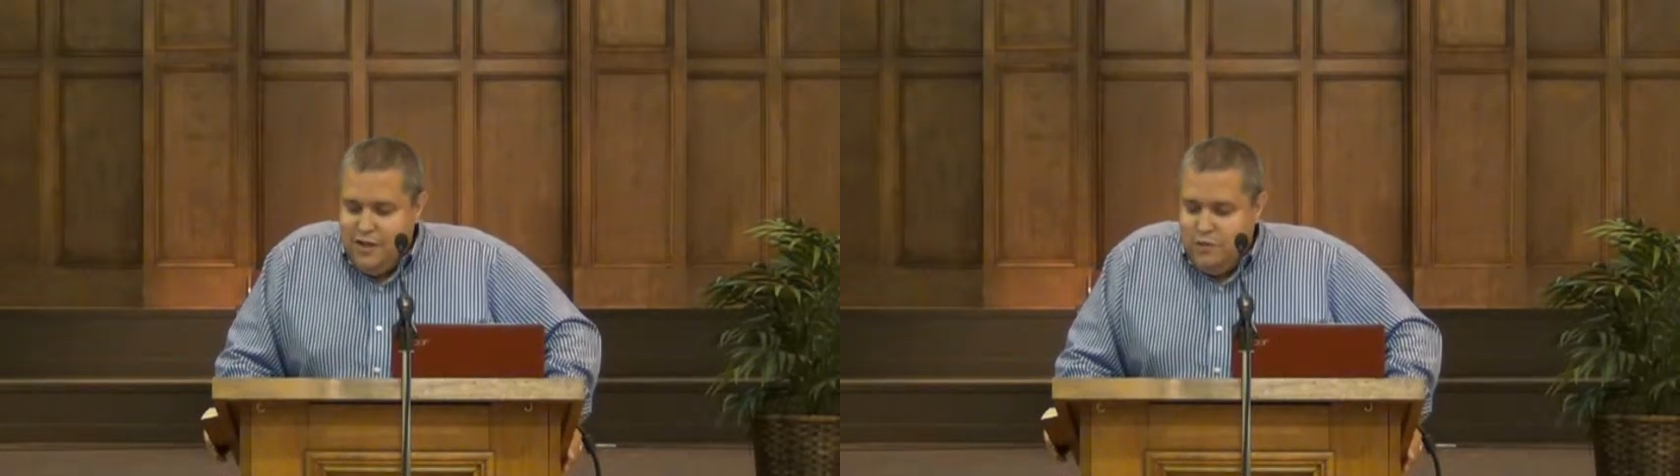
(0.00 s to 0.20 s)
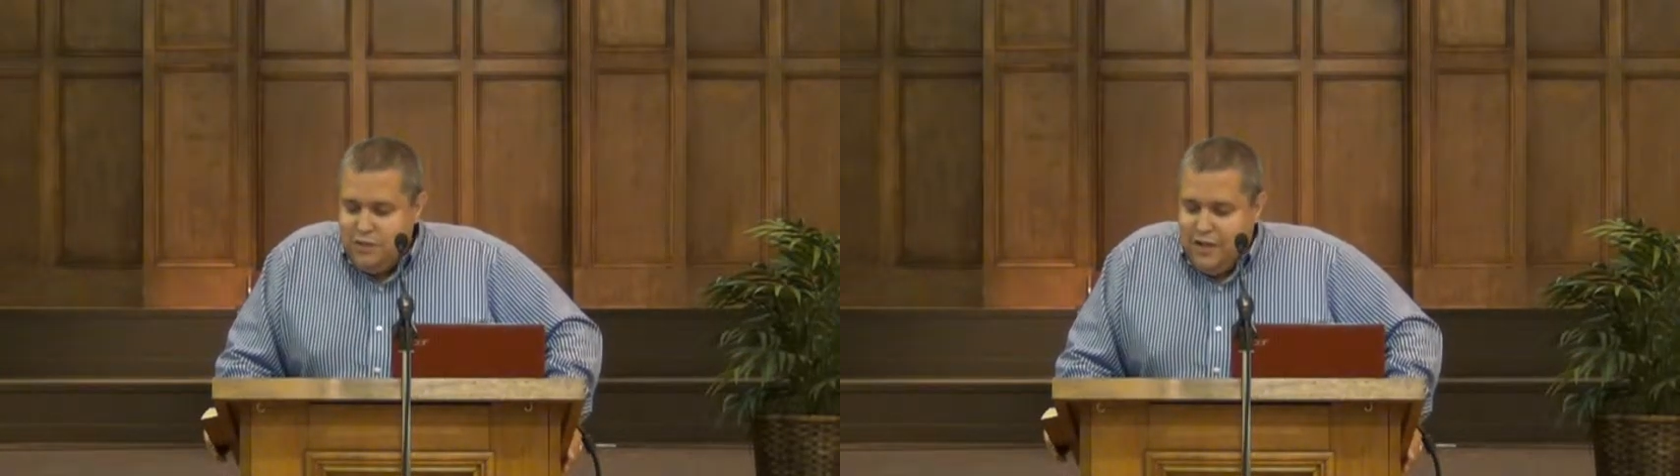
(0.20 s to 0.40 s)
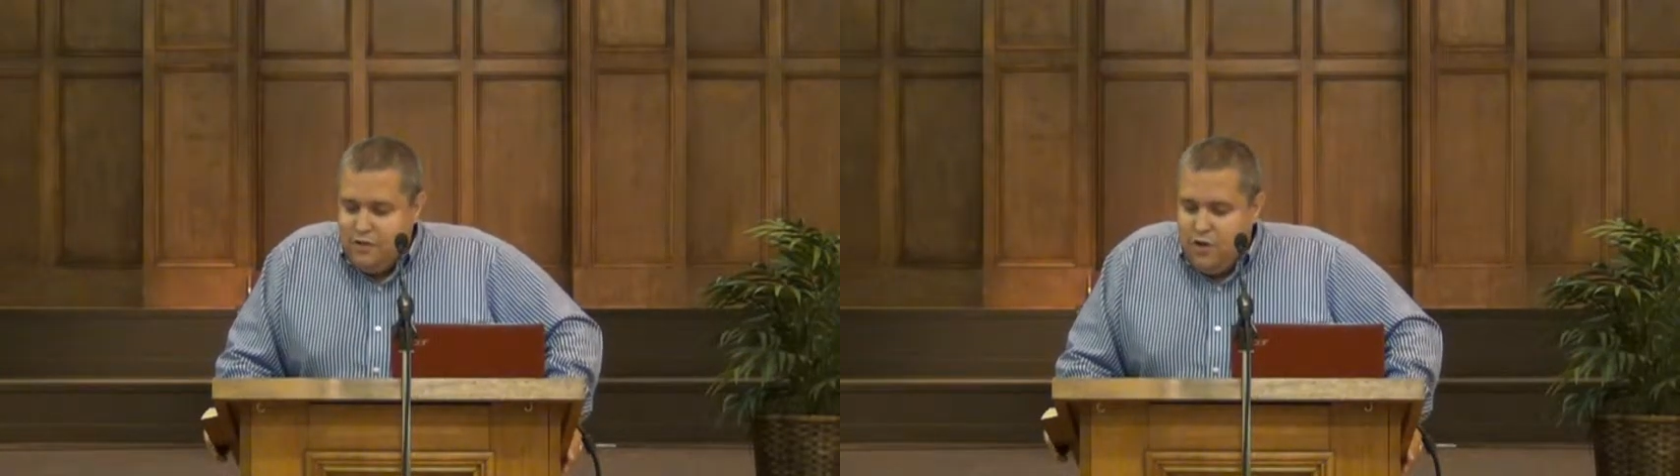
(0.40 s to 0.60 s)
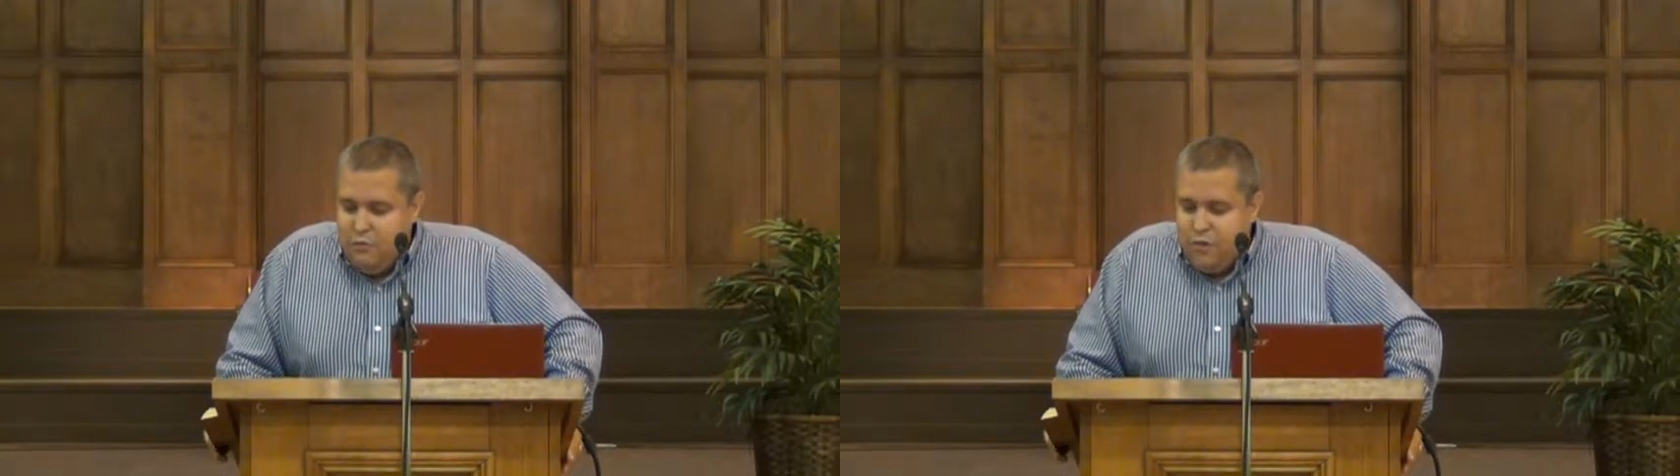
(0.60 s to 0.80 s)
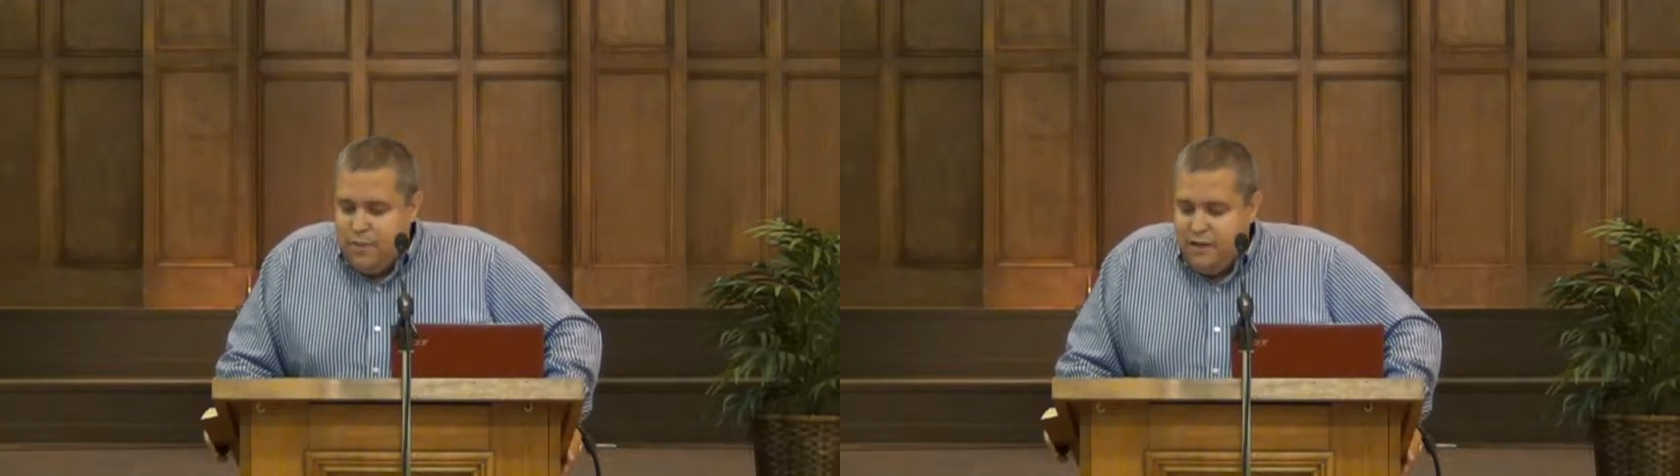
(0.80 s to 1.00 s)

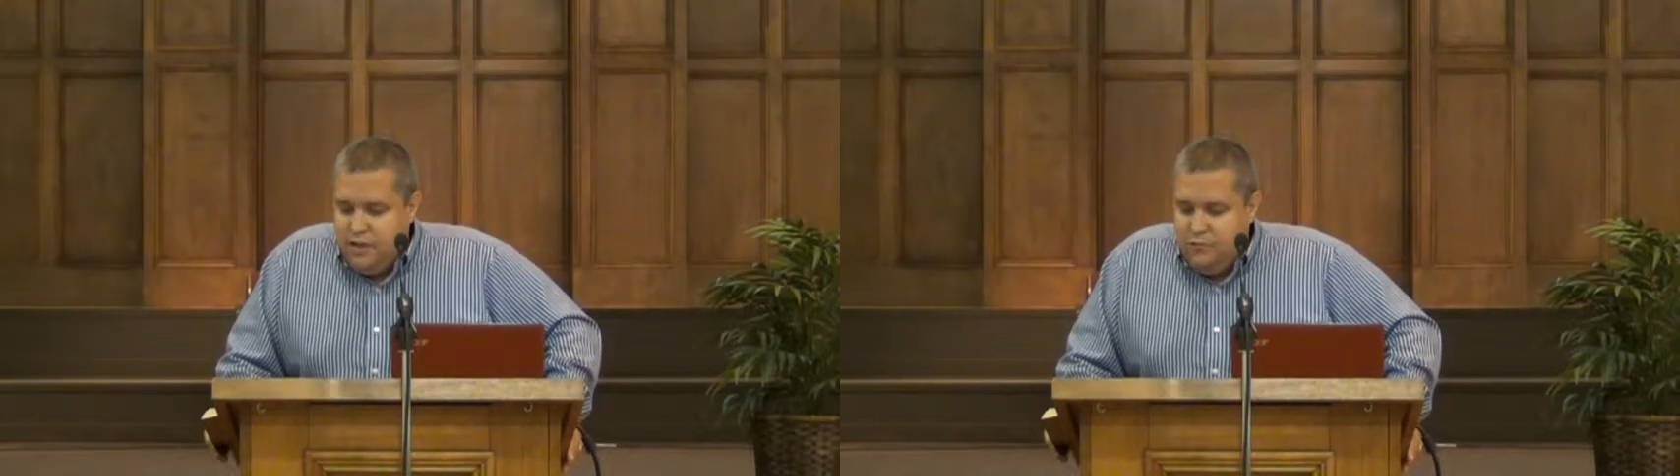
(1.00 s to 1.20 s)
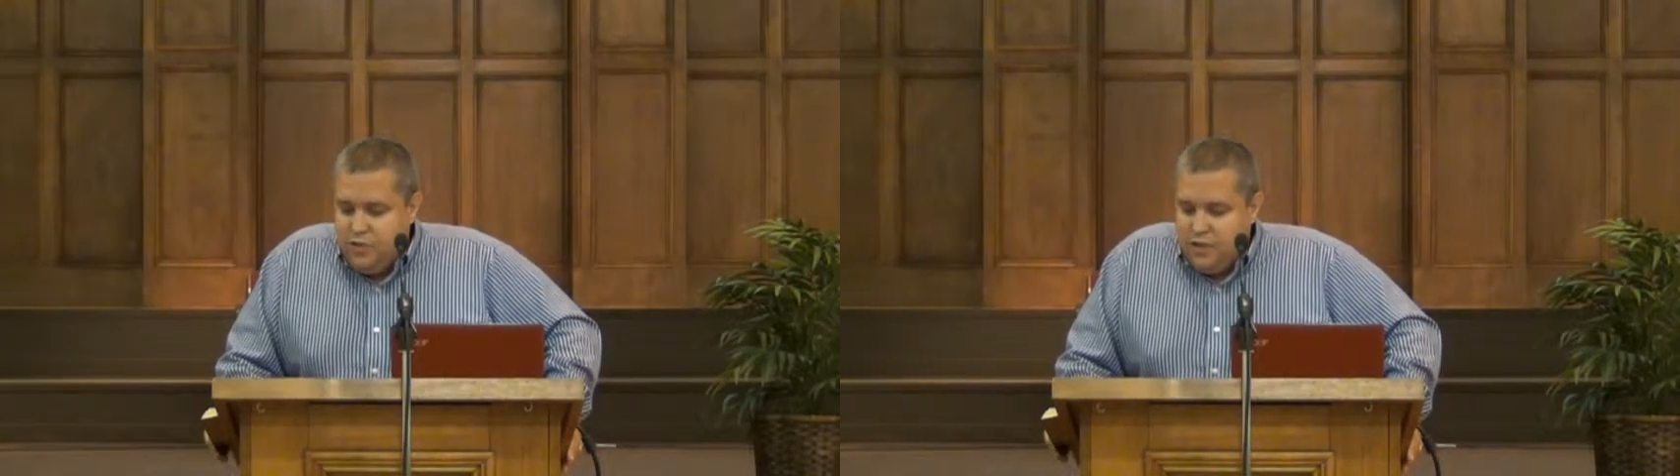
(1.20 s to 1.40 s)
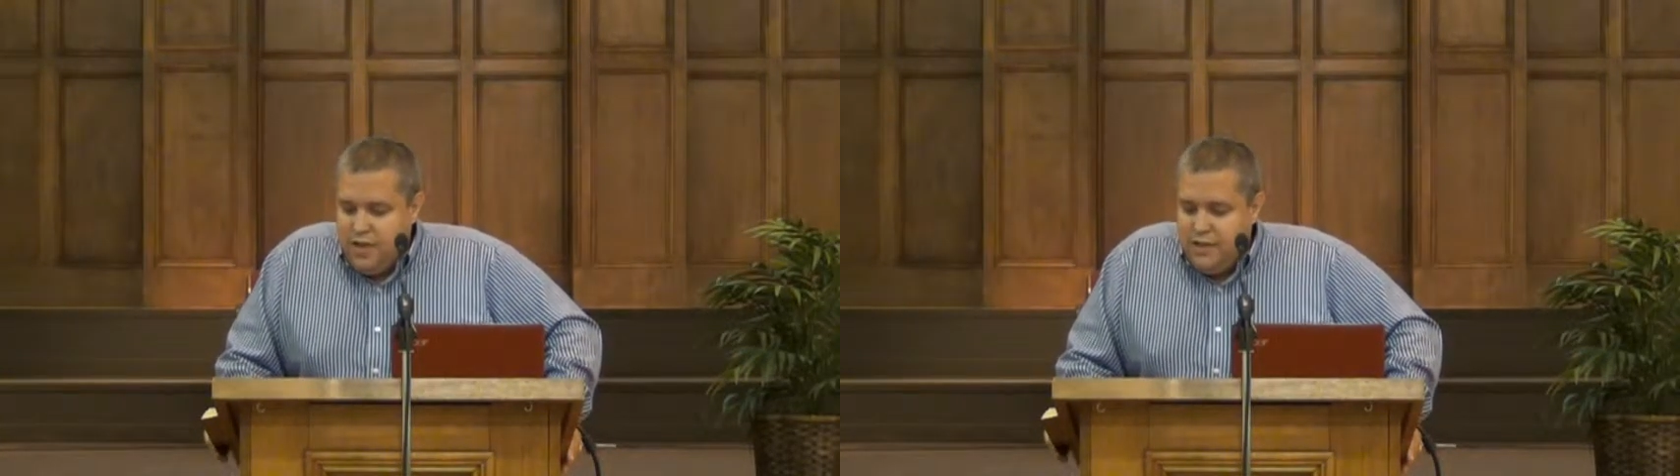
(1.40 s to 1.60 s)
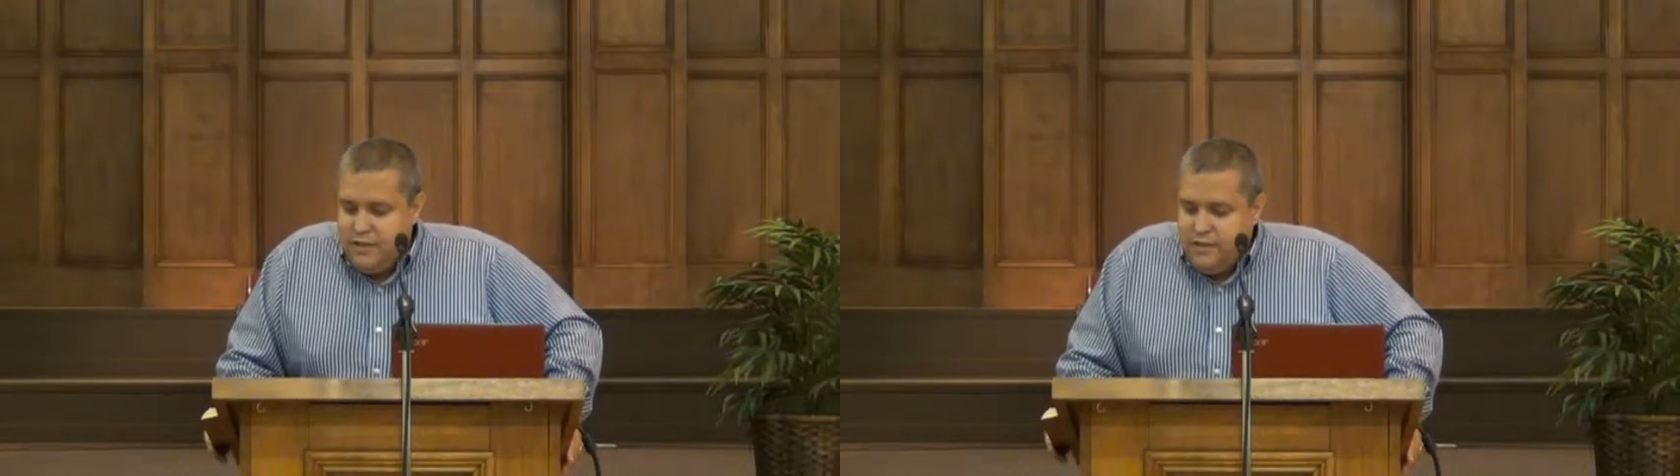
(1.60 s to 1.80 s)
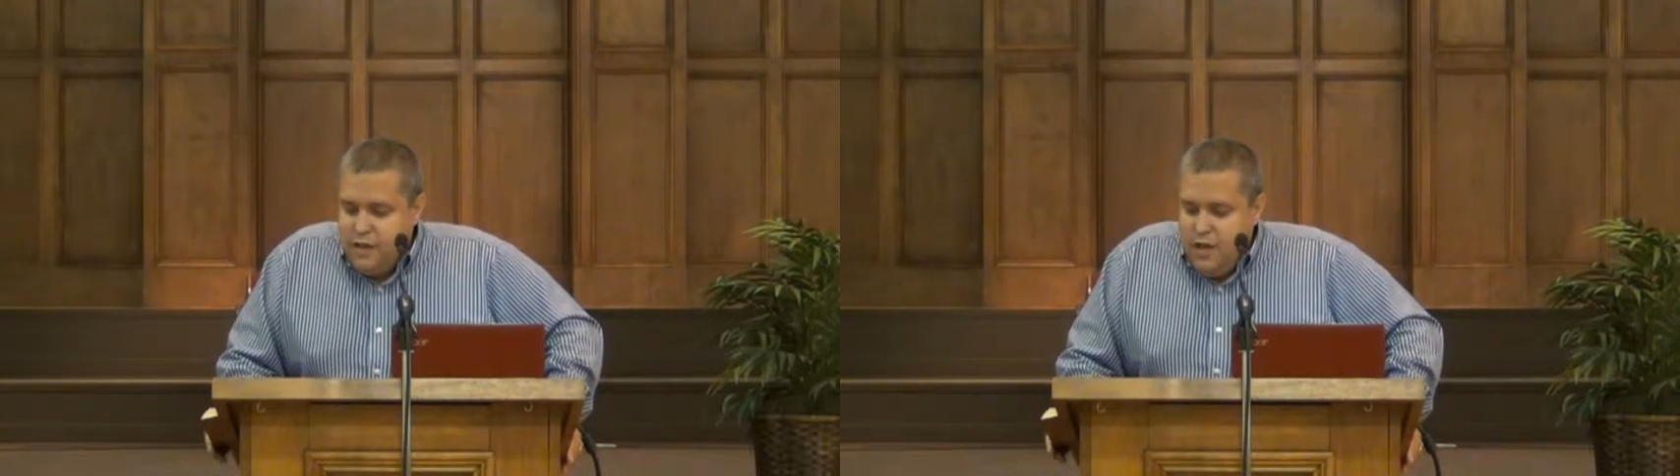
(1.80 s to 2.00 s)
We'll go back to the original context.